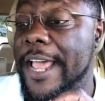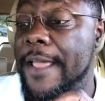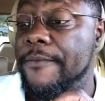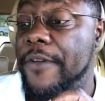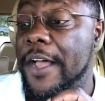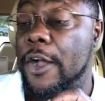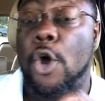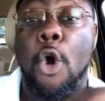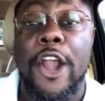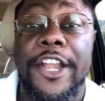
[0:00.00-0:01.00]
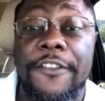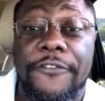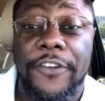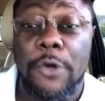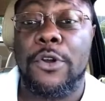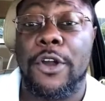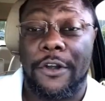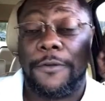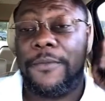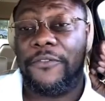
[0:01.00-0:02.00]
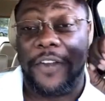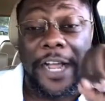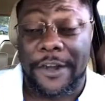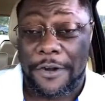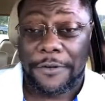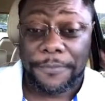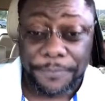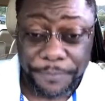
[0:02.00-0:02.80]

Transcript: her name? Courtney Flucker